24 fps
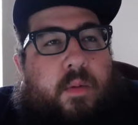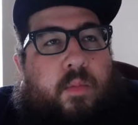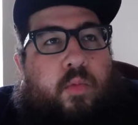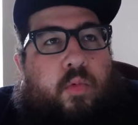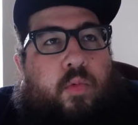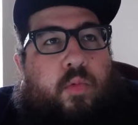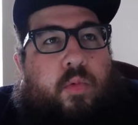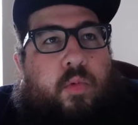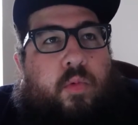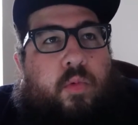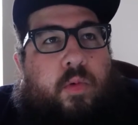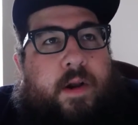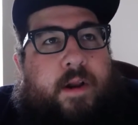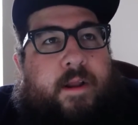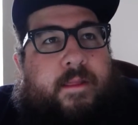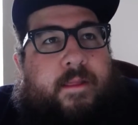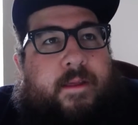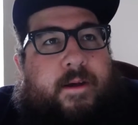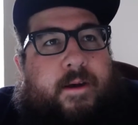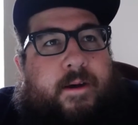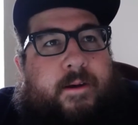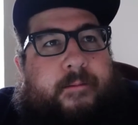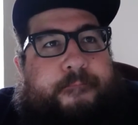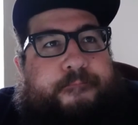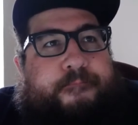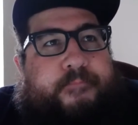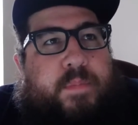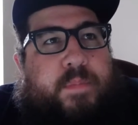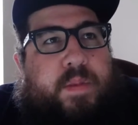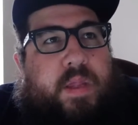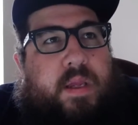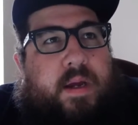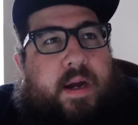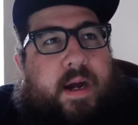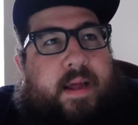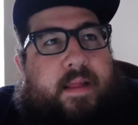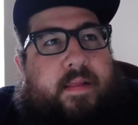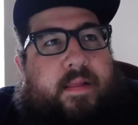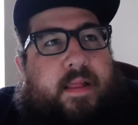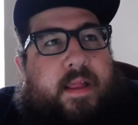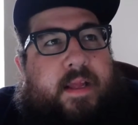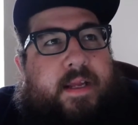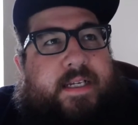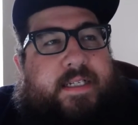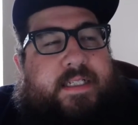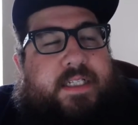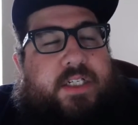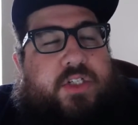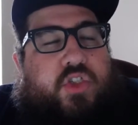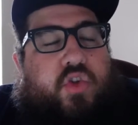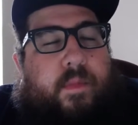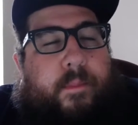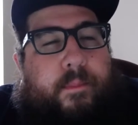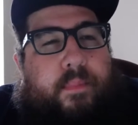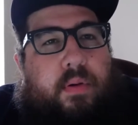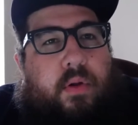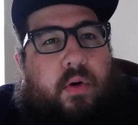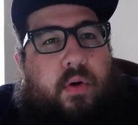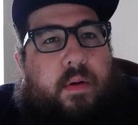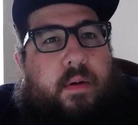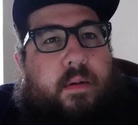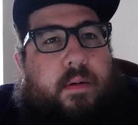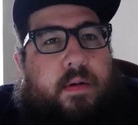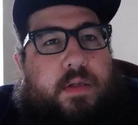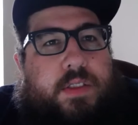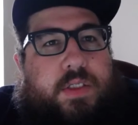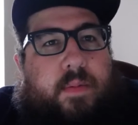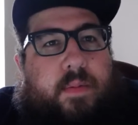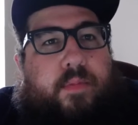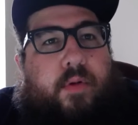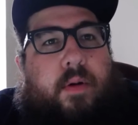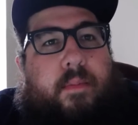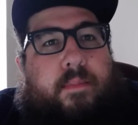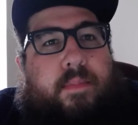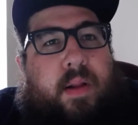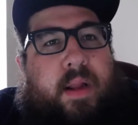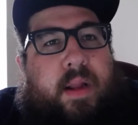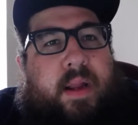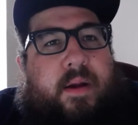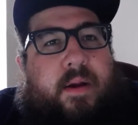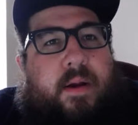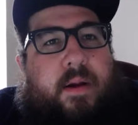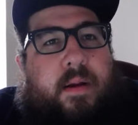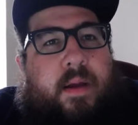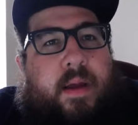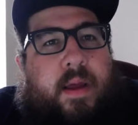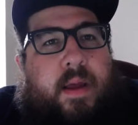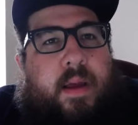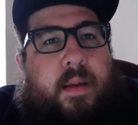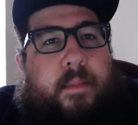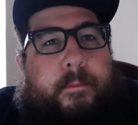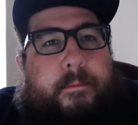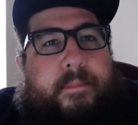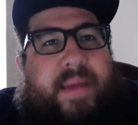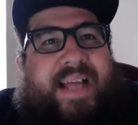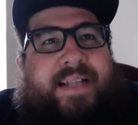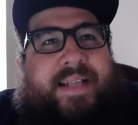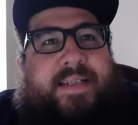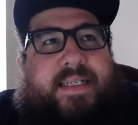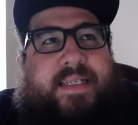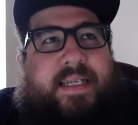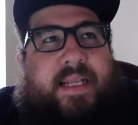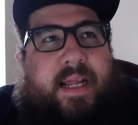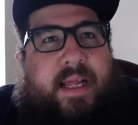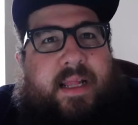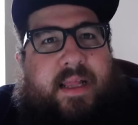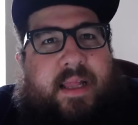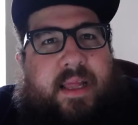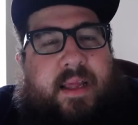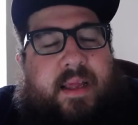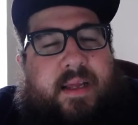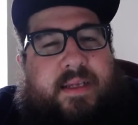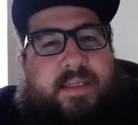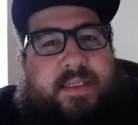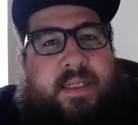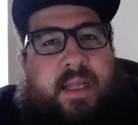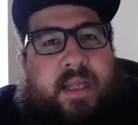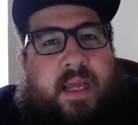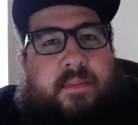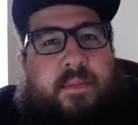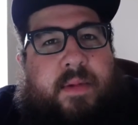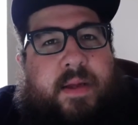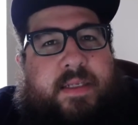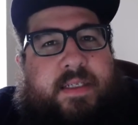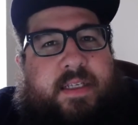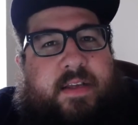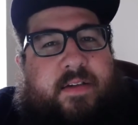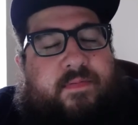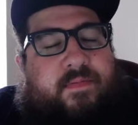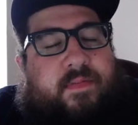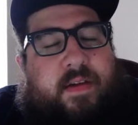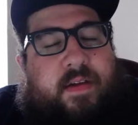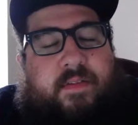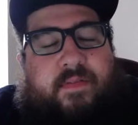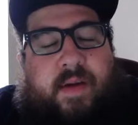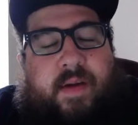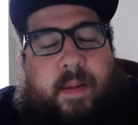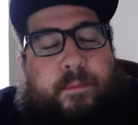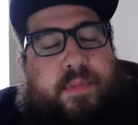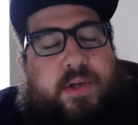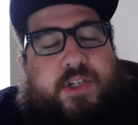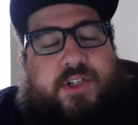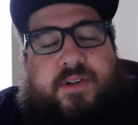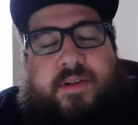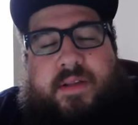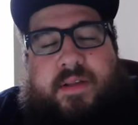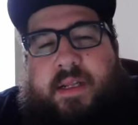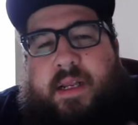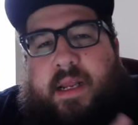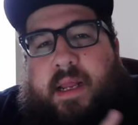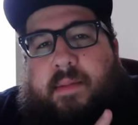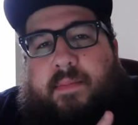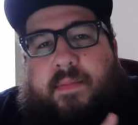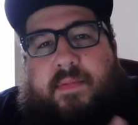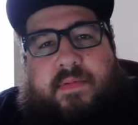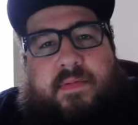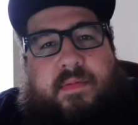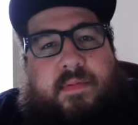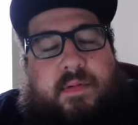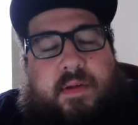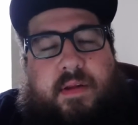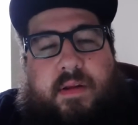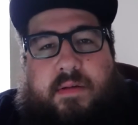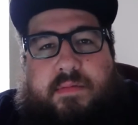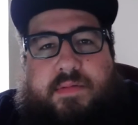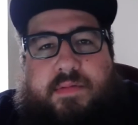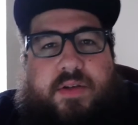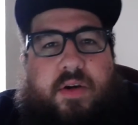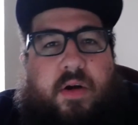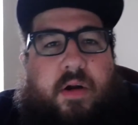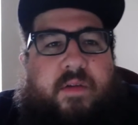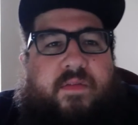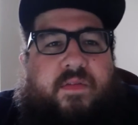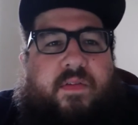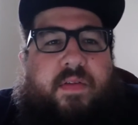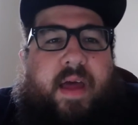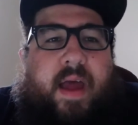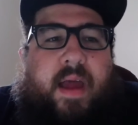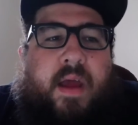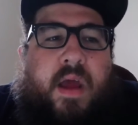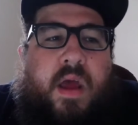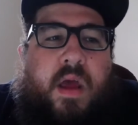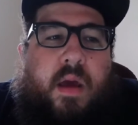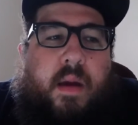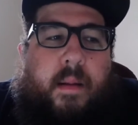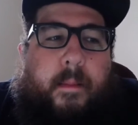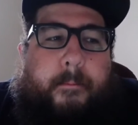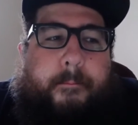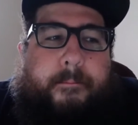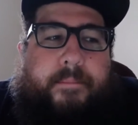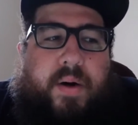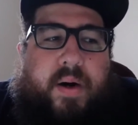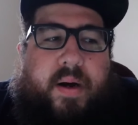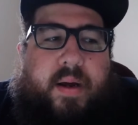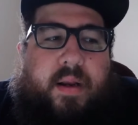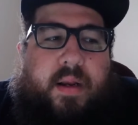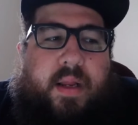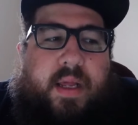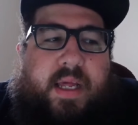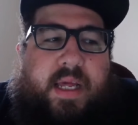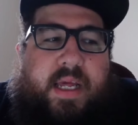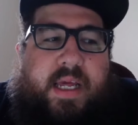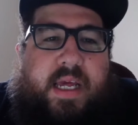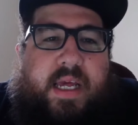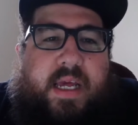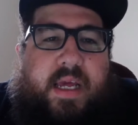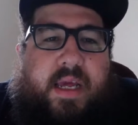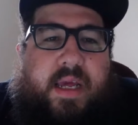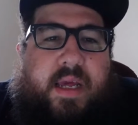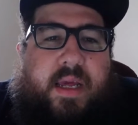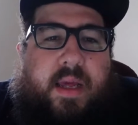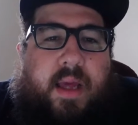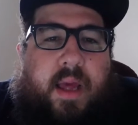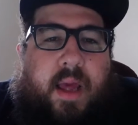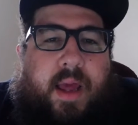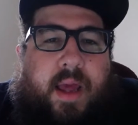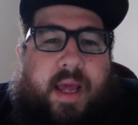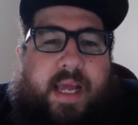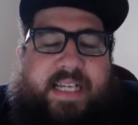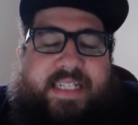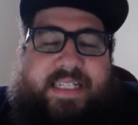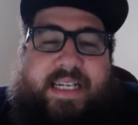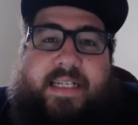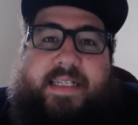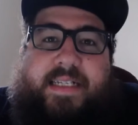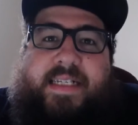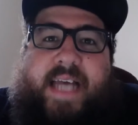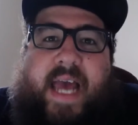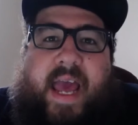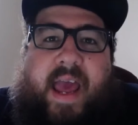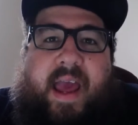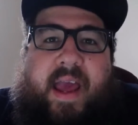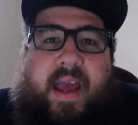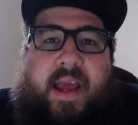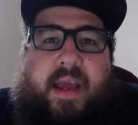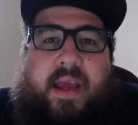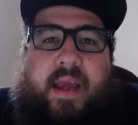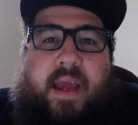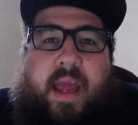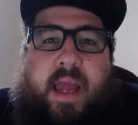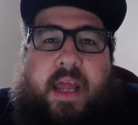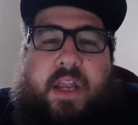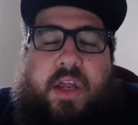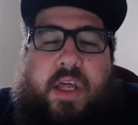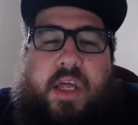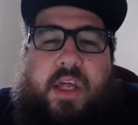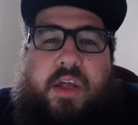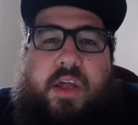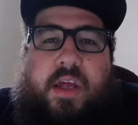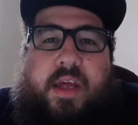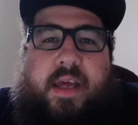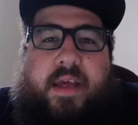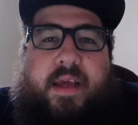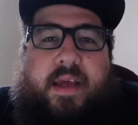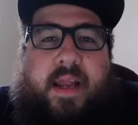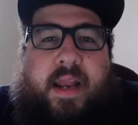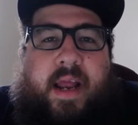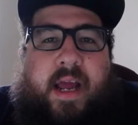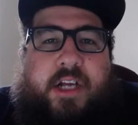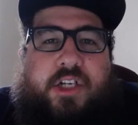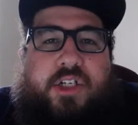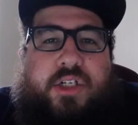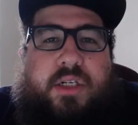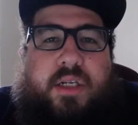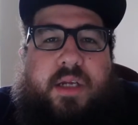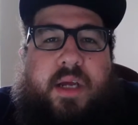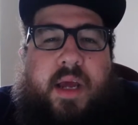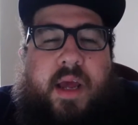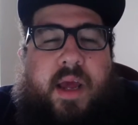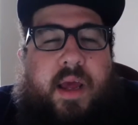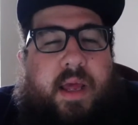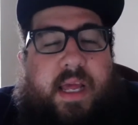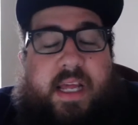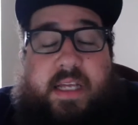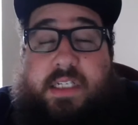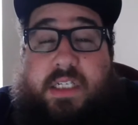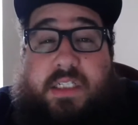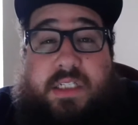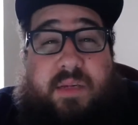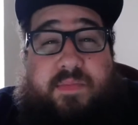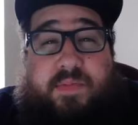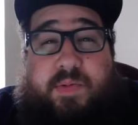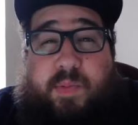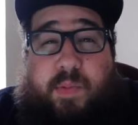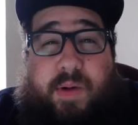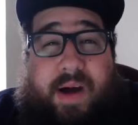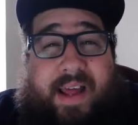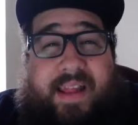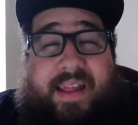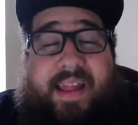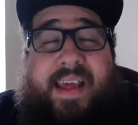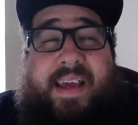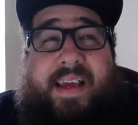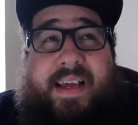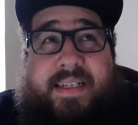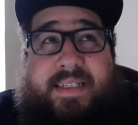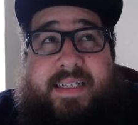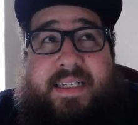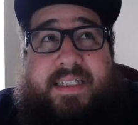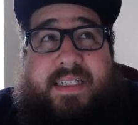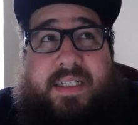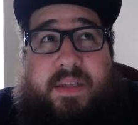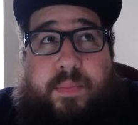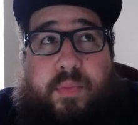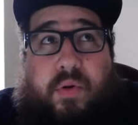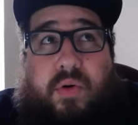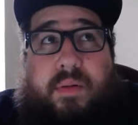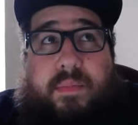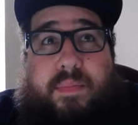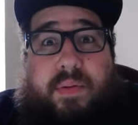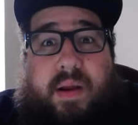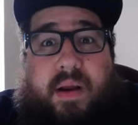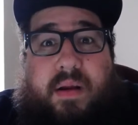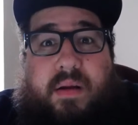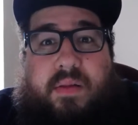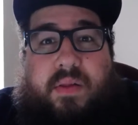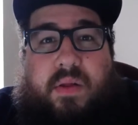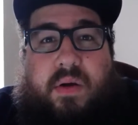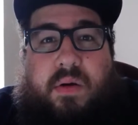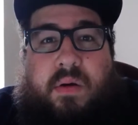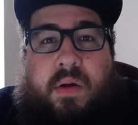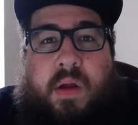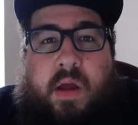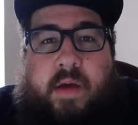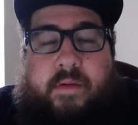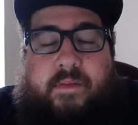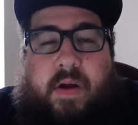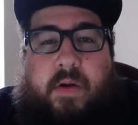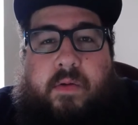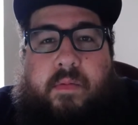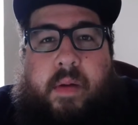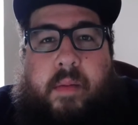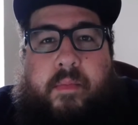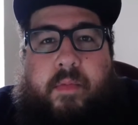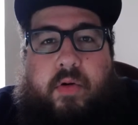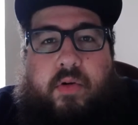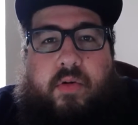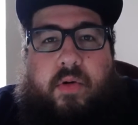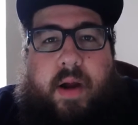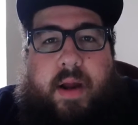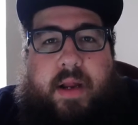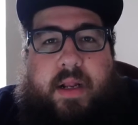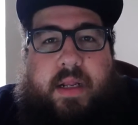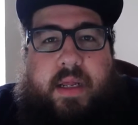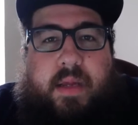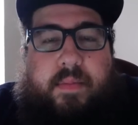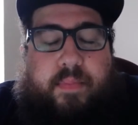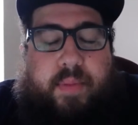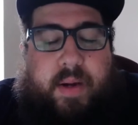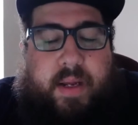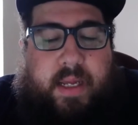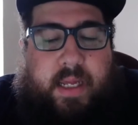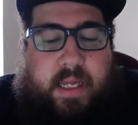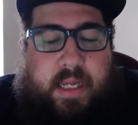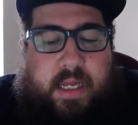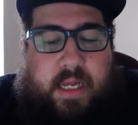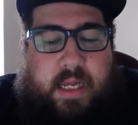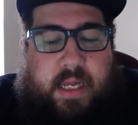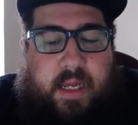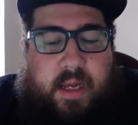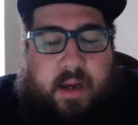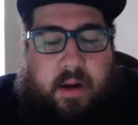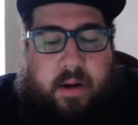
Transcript: one of the, I think he's a support player, Benson, I think his name is. If I'm butchering the name, sorry for that. But he's a tank, and he can actually, I think he's a support player though, if I remember correctly. But he's